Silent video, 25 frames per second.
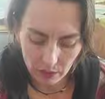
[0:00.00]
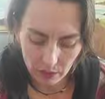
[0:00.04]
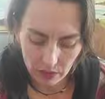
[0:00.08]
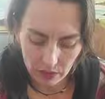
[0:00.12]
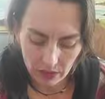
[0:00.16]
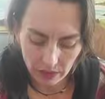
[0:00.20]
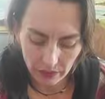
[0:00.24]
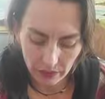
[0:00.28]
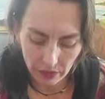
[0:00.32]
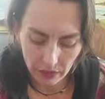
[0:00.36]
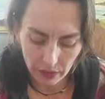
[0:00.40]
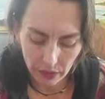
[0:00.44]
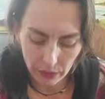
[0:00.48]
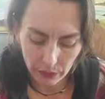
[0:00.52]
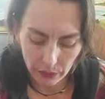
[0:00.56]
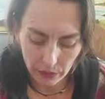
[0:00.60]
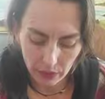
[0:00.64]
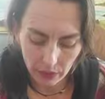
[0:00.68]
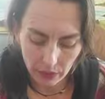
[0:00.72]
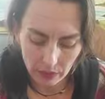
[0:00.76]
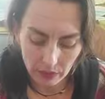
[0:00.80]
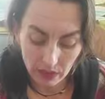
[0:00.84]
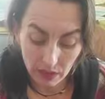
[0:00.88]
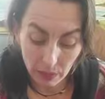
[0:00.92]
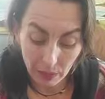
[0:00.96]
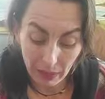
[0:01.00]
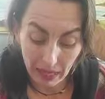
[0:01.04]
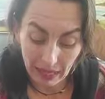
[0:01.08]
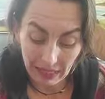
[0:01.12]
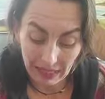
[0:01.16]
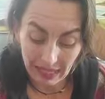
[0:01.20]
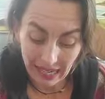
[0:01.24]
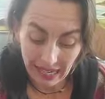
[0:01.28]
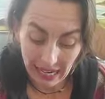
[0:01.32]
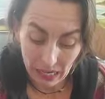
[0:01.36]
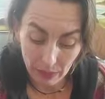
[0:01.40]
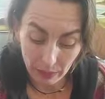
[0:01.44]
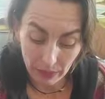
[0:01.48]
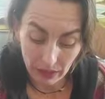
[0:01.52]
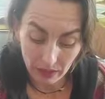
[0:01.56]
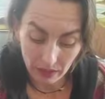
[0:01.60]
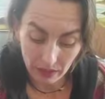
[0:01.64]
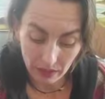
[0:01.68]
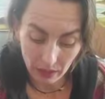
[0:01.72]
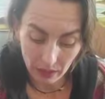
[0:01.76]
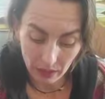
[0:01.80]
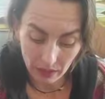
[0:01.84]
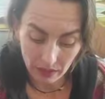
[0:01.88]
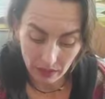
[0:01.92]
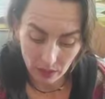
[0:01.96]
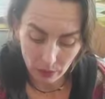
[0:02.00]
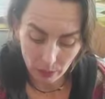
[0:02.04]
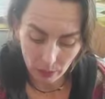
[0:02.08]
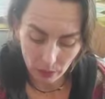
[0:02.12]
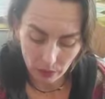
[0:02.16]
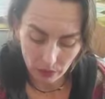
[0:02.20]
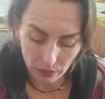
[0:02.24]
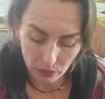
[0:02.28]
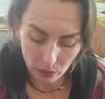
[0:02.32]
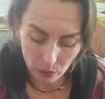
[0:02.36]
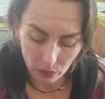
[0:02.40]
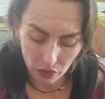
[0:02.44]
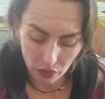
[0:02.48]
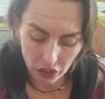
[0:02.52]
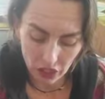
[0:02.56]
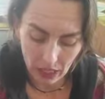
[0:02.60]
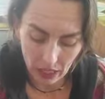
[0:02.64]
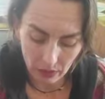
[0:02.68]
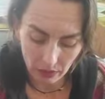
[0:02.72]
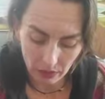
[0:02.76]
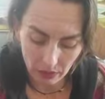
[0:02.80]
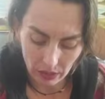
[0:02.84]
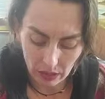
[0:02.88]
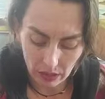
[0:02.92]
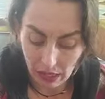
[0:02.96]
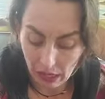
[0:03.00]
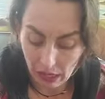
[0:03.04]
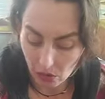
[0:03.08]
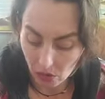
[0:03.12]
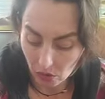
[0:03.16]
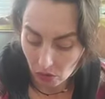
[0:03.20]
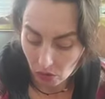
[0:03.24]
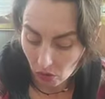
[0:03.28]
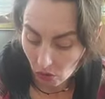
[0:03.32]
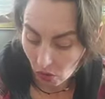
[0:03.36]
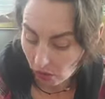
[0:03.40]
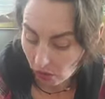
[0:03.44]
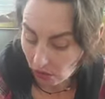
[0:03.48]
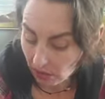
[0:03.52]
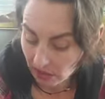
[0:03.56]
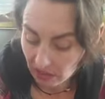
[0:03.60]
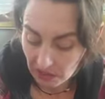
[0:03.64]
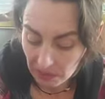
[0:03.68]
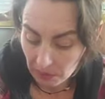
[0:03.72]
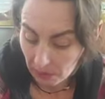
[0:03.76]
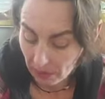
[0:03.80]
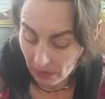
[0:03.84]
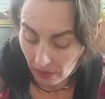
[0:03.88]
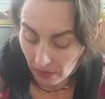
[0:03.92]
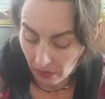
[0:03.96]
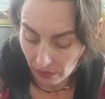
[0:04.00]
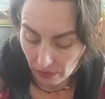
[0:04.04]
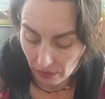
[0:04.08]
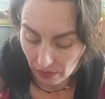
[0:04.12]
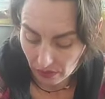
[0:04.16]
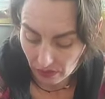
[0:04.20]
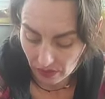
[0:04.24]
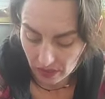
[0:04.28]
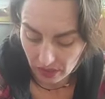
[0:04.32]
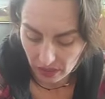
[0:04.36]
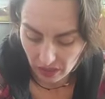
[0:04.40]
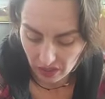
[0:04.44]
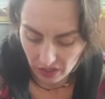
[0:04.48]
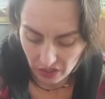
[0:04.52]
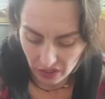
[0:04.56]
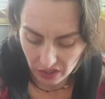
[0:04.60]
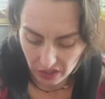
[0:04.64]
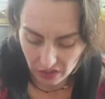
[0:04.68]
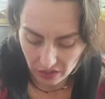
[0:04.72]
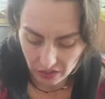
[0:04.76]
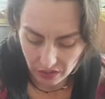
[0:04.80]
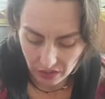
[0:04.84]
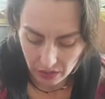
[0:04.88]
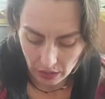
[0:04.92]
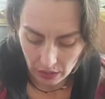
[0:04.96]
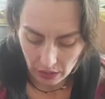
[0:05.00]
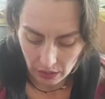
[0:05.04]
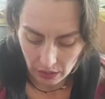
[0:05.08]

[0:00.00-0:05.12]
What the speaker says: specifically in regards to bad habits, high tempers, or shouting, alcoholism, and other addictions.